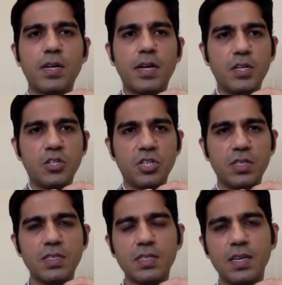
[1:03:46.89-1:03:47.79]

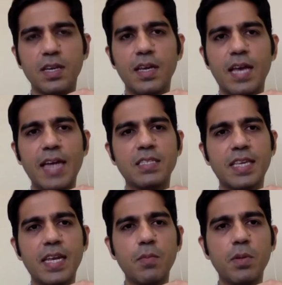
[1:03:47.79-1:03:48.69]
conditions and
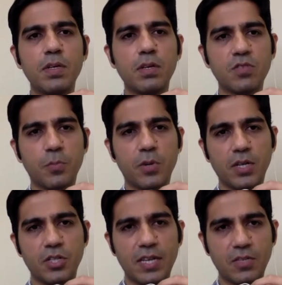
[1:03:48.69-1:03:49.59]
is scalable in terms of
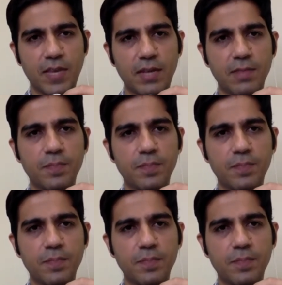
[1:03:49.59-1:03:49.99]
production as well.